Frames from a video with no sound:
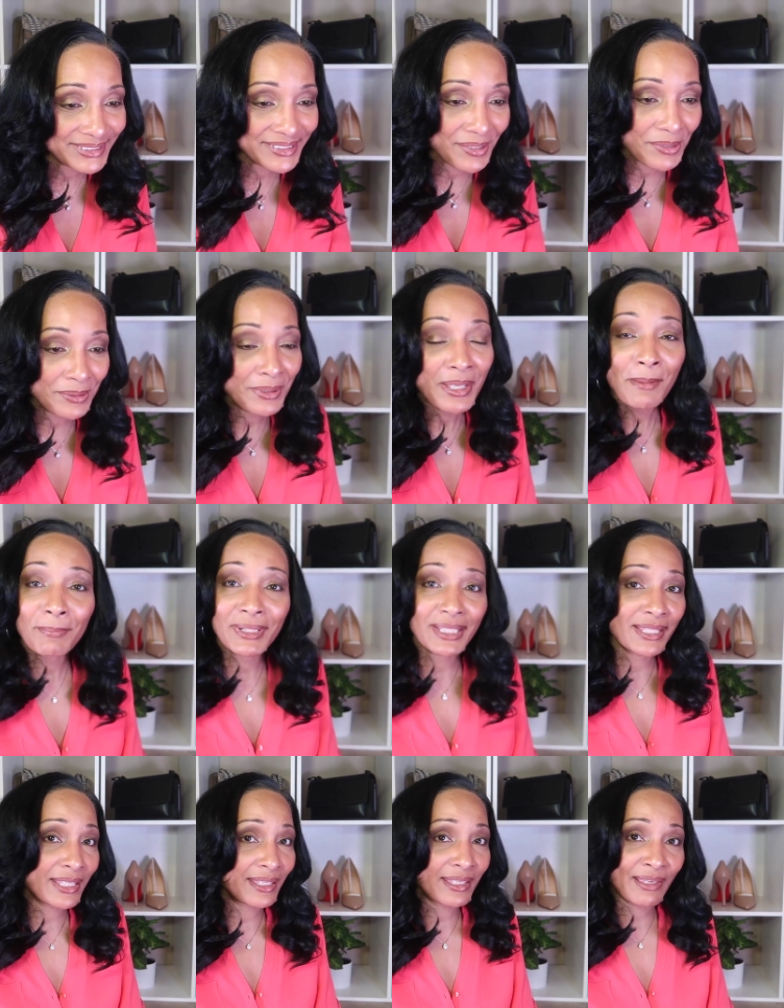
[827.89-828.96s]
So, but
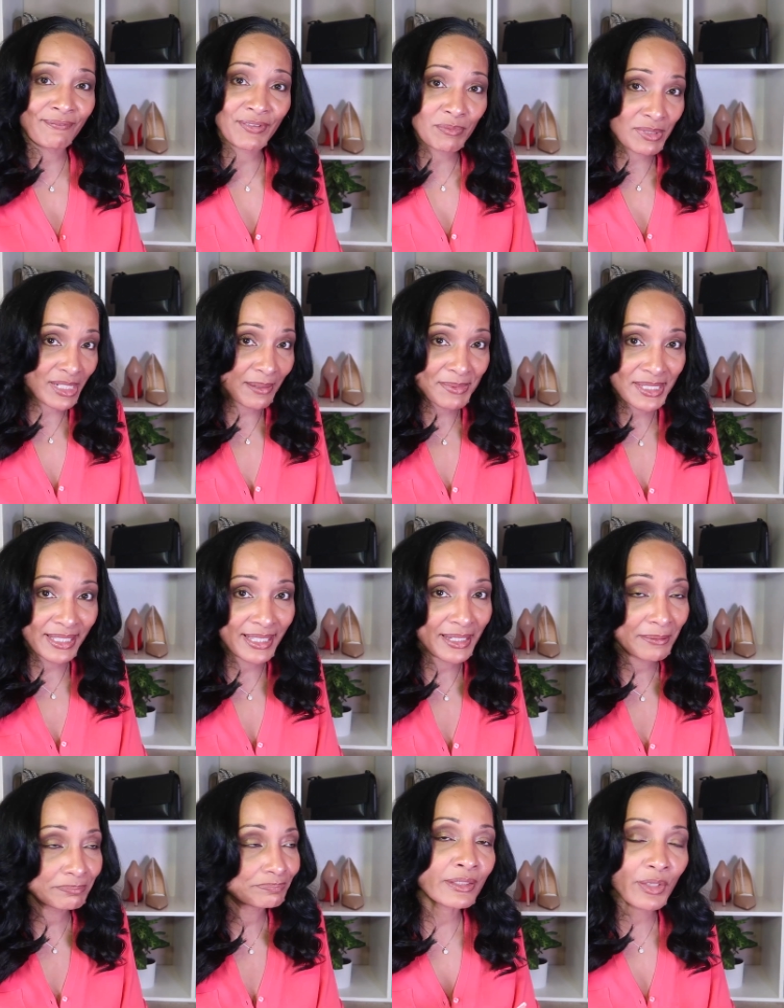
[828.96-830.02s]
if it was up to
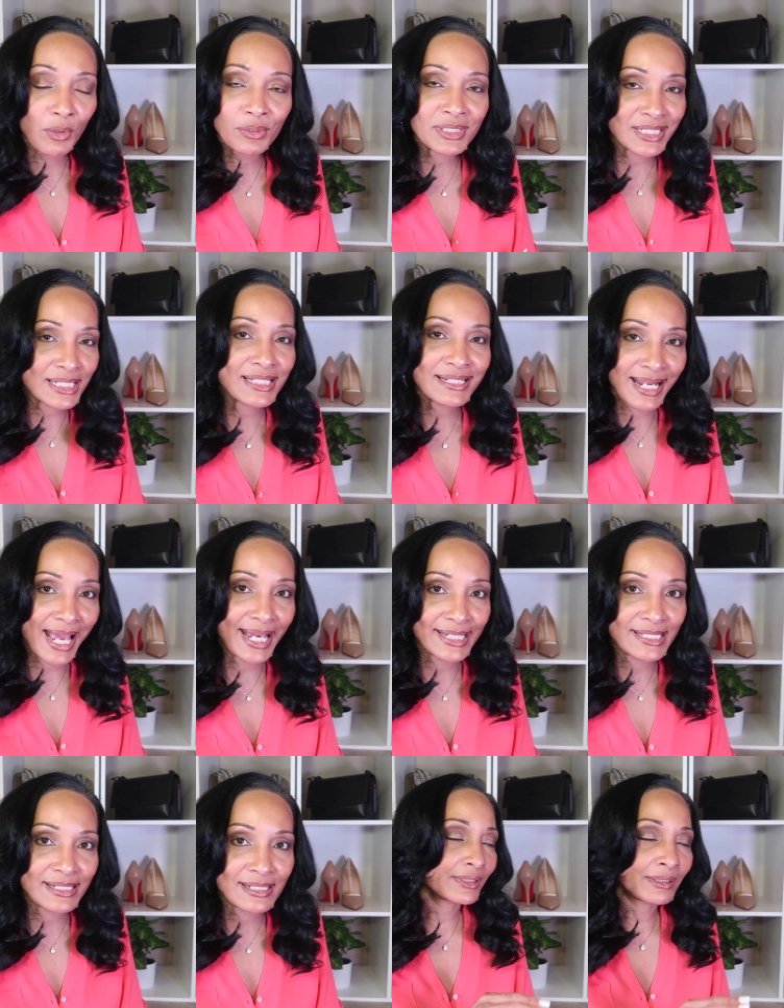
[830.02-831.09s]
him, as long as it's
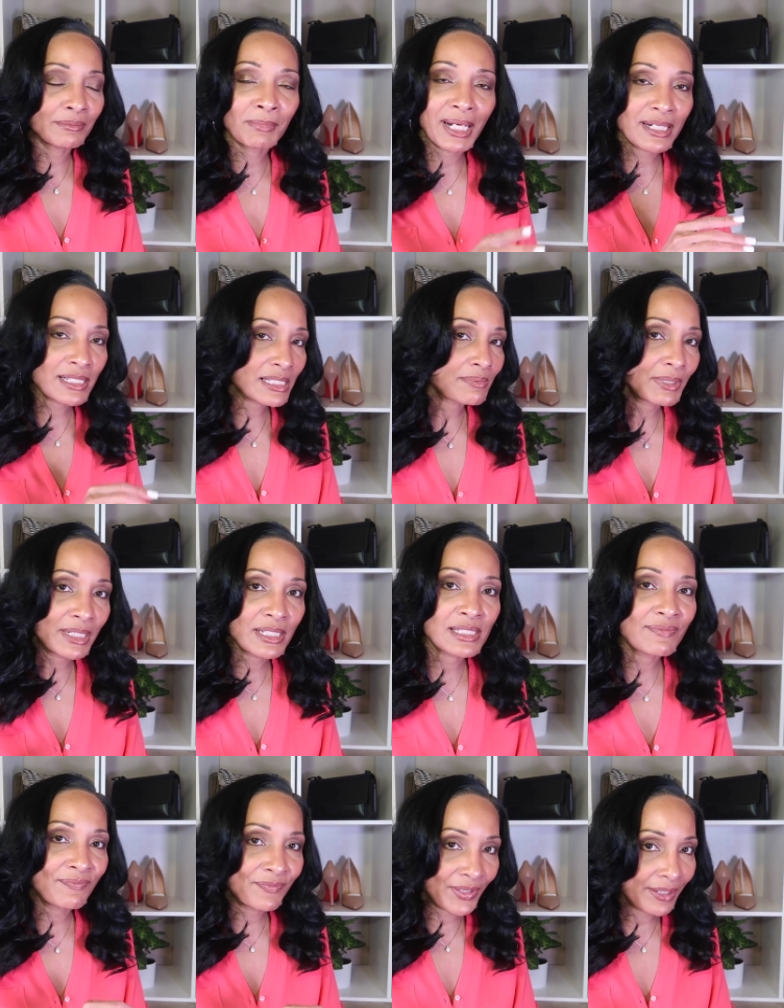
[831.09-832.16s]
nice. And my husband
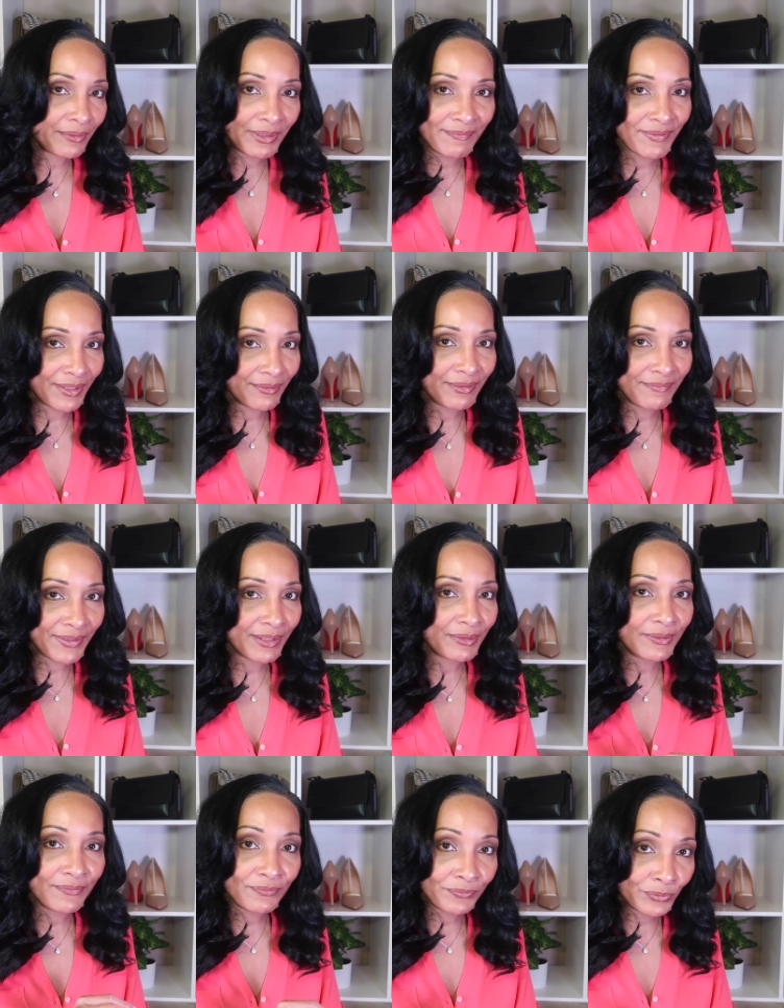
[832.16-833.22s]
is very, very,
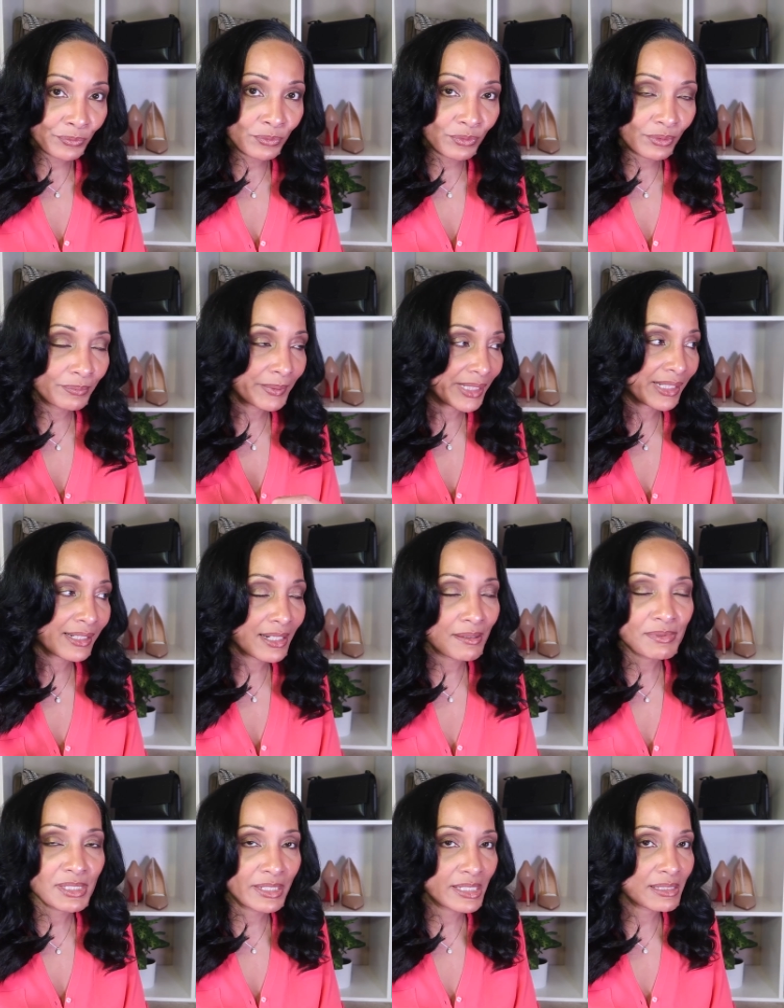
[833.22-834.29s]
very frugal when it
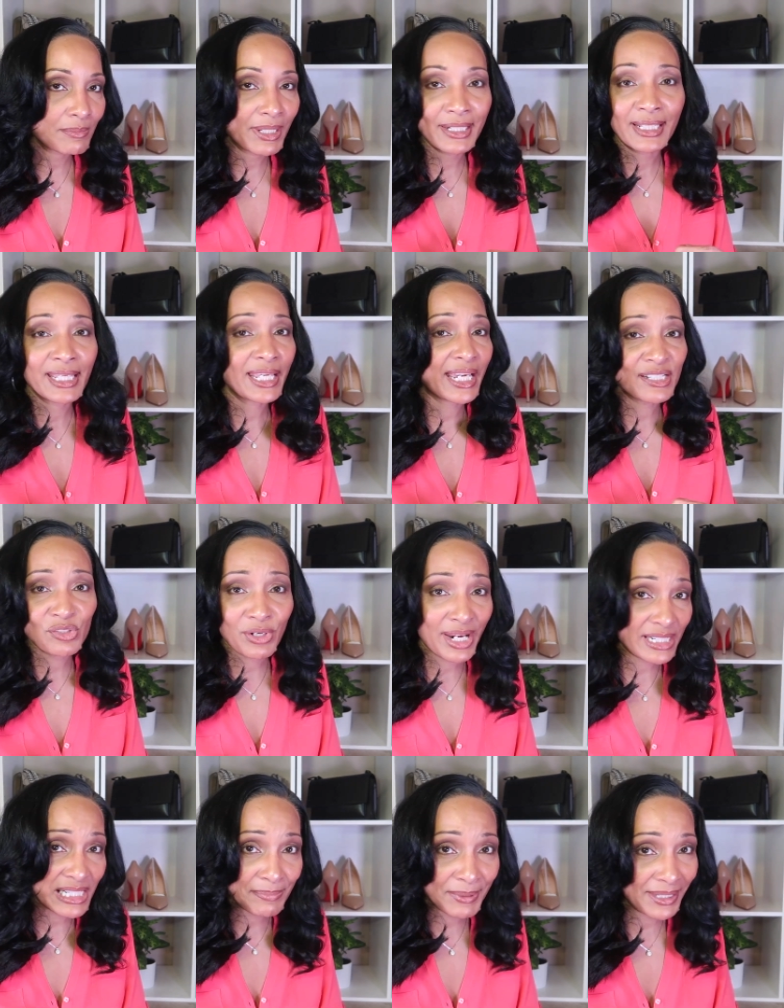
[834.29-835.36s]
comes to his money. He ain't
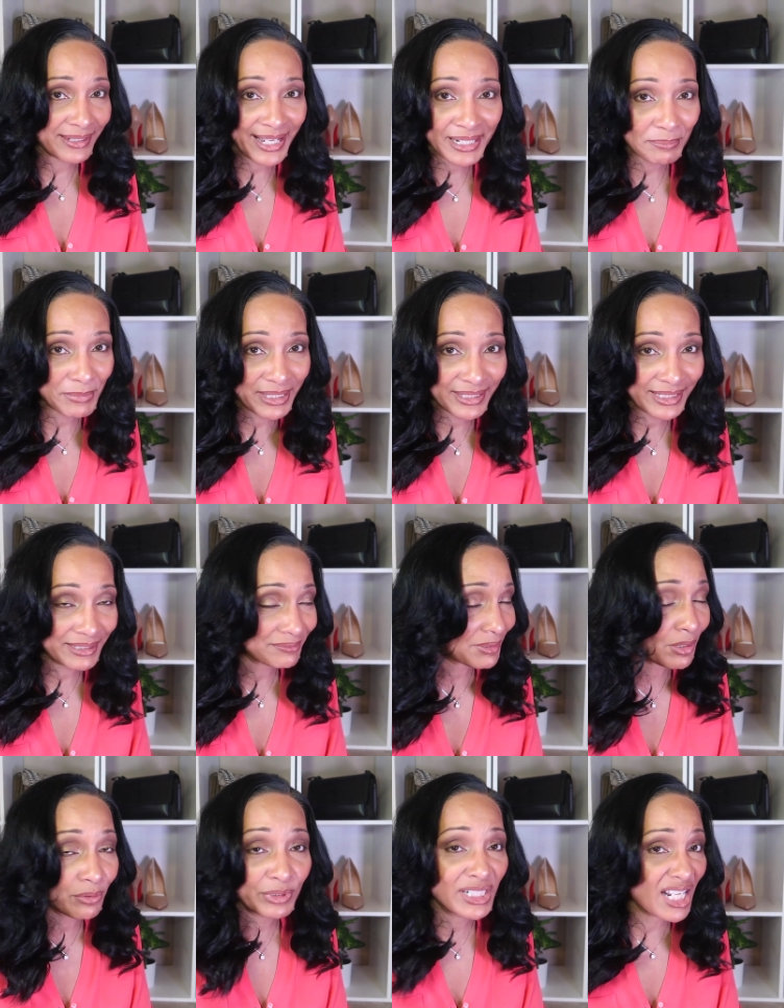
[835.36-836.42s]
trying to spend a lot of money
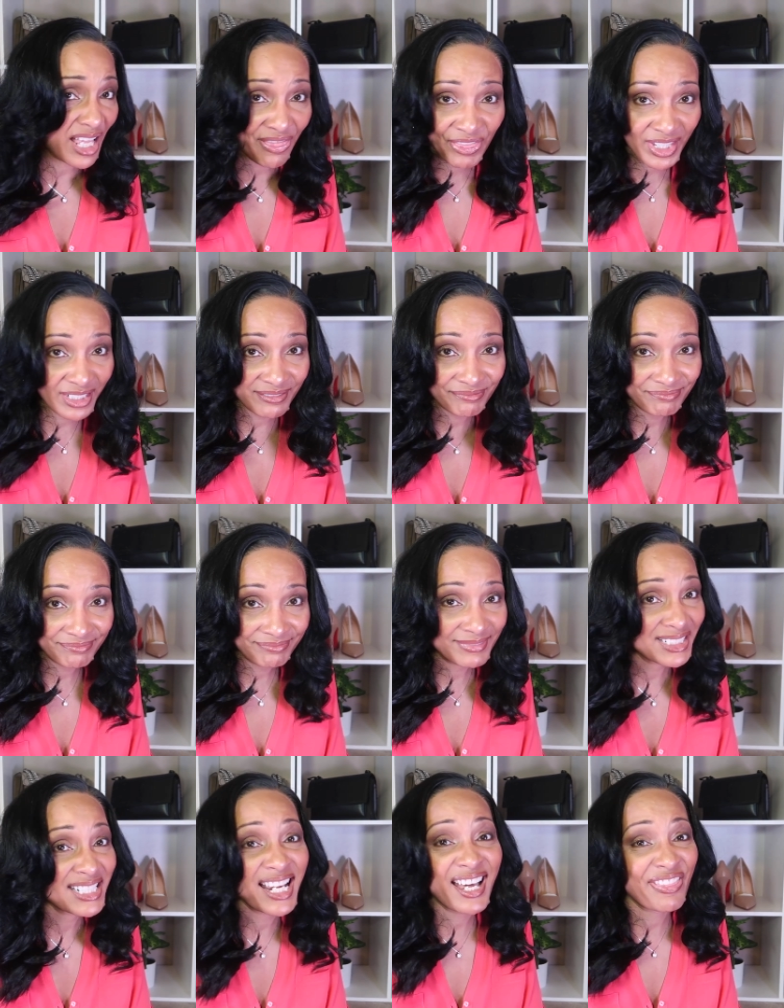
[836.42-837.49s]
on nothing.
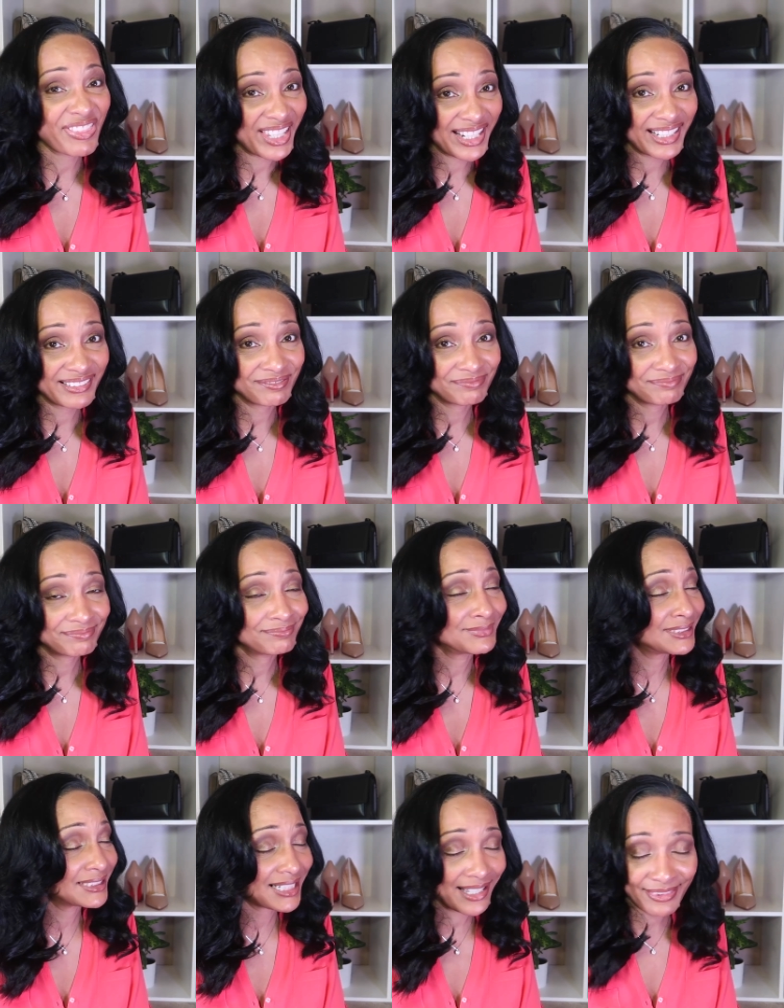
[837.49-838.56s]
Nothing.
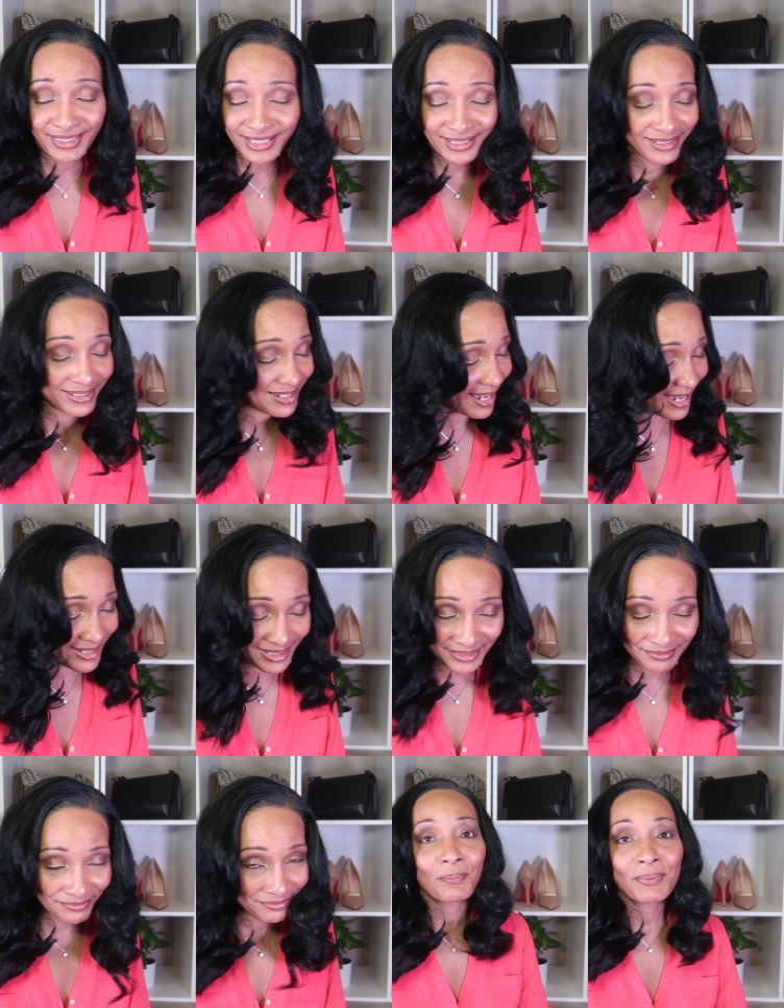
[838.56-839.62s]
Nothing. Nada.
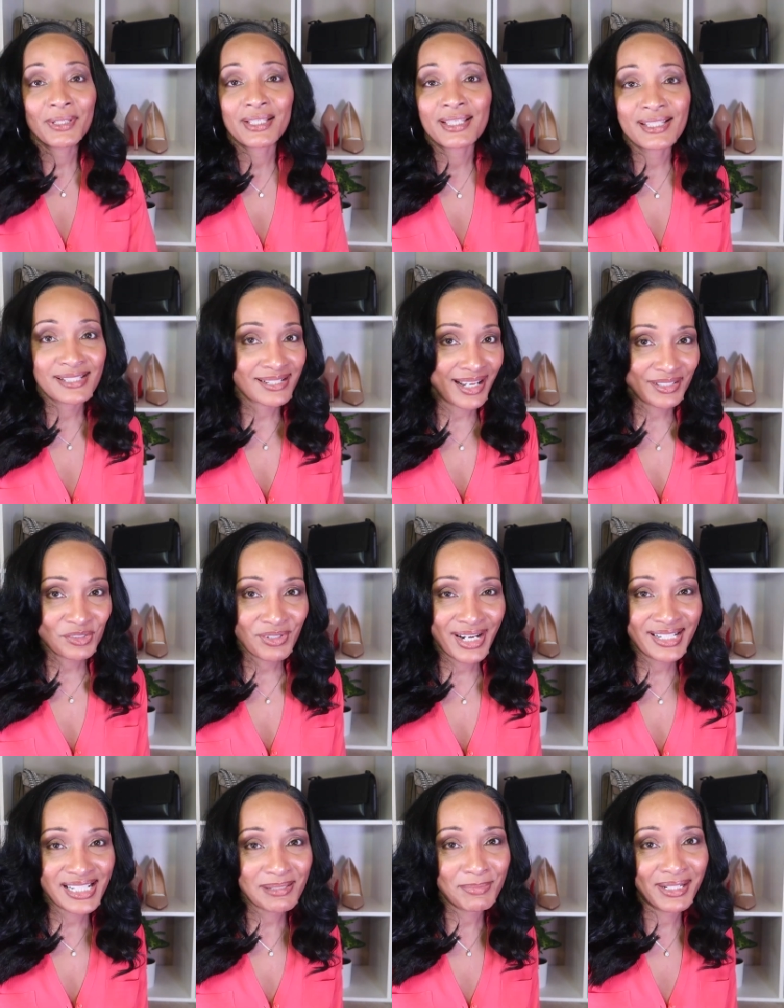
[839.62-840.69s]
He's not
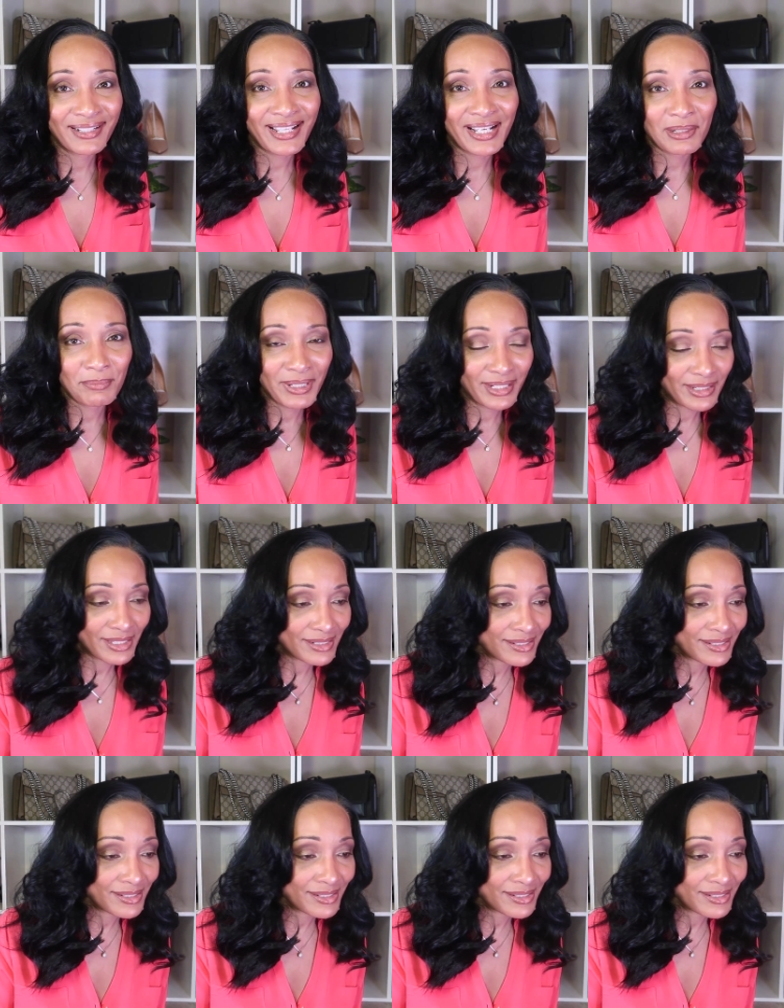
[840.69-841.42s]
trying to spend a lot of money.